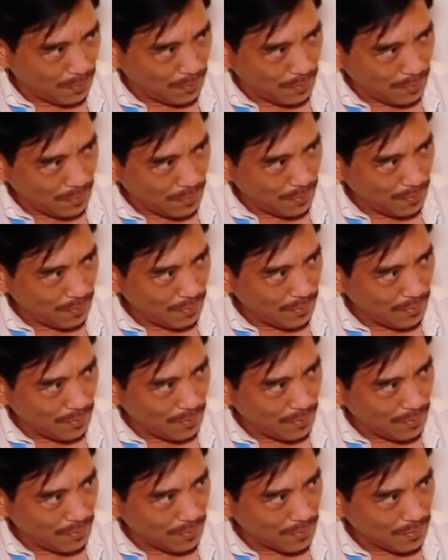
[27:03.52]

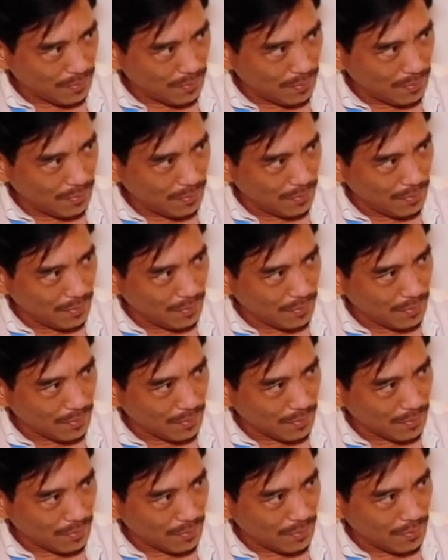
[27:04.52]

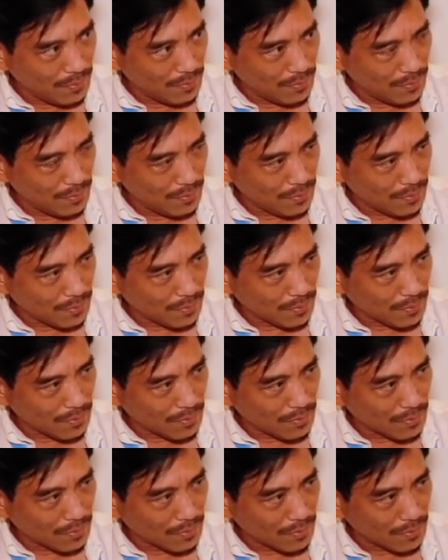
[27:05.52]

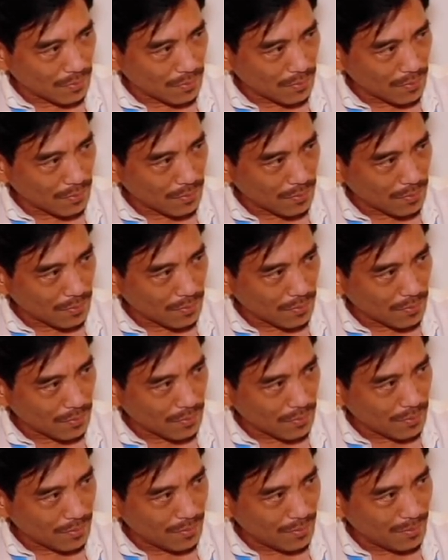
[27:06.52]

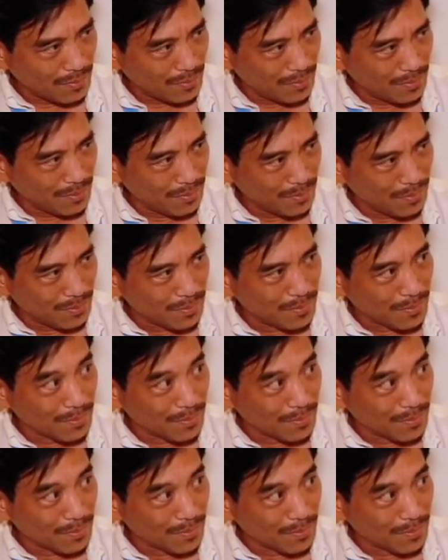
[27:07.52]
No words are spoken by the person on screen.